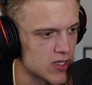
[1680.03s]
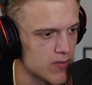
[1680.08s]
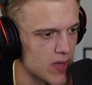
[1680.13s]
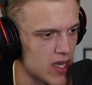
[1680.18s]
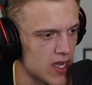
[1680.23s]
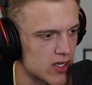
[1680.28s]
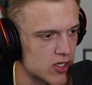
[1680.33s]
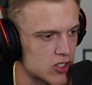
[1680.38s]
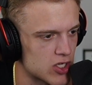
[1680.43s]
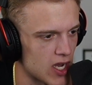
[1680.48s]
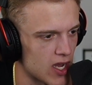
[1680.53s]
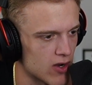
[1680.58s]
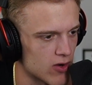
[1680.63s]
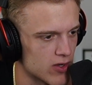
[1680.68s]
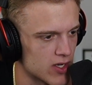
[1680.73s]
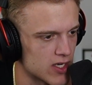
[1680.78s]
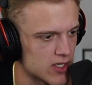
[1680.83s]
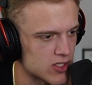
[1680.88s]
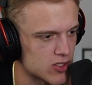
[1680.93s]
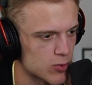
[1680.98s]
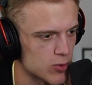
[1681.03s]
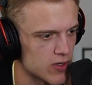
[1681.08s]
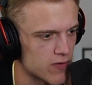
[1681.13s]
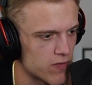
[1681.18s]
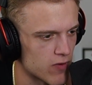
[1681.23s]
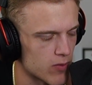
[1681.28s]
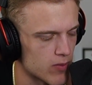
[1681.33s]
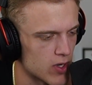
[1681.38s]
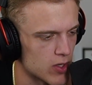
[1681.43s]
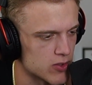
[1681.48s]
make channel history
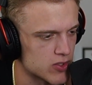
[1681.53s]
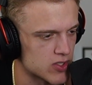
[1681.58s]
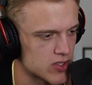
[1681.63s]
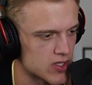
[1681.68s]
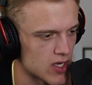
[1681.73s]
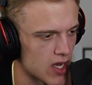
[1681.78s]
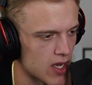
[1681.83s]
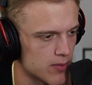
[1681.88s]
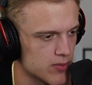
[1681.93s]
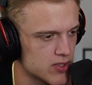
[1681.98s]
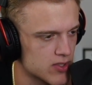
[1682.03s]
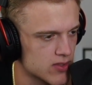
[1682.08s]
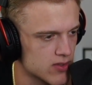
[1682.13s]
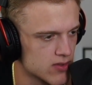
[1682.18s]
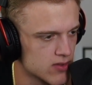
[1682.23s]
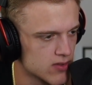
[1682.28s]
for most subs.